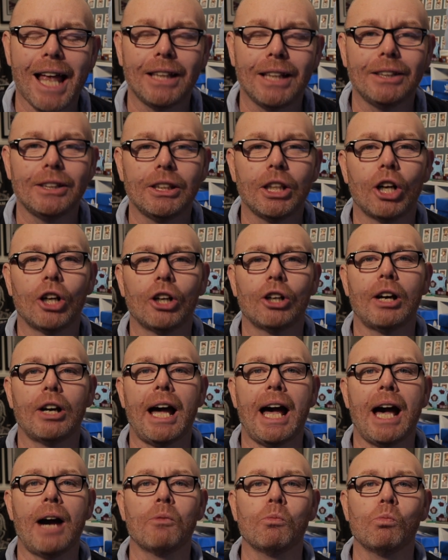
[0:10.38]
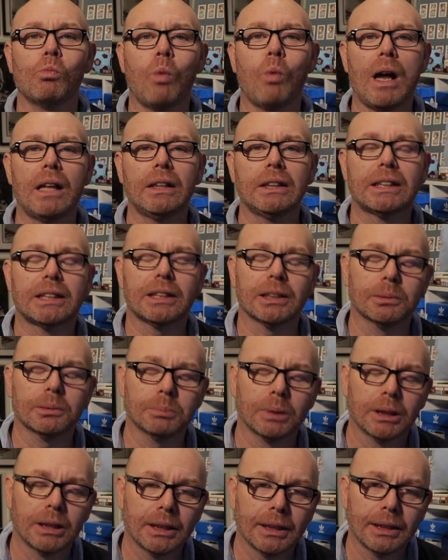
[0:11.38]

Hello and welcome